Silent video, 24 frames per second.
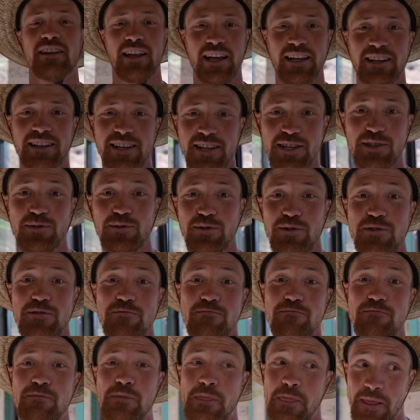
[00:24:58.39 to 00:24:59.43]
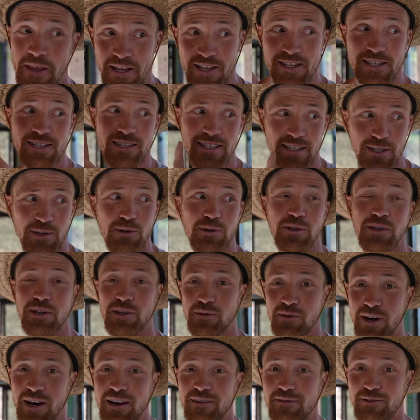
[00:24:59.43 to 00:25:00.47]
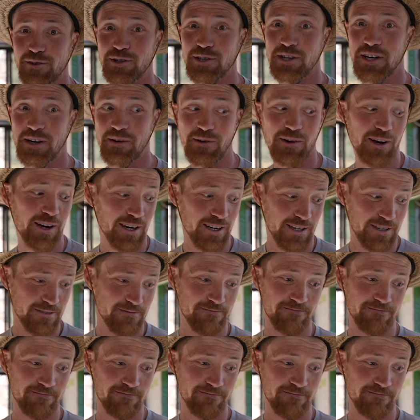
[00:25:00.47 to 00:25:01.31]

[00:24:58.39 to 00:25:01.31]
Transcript: Like this room is literally ready for sheetrock.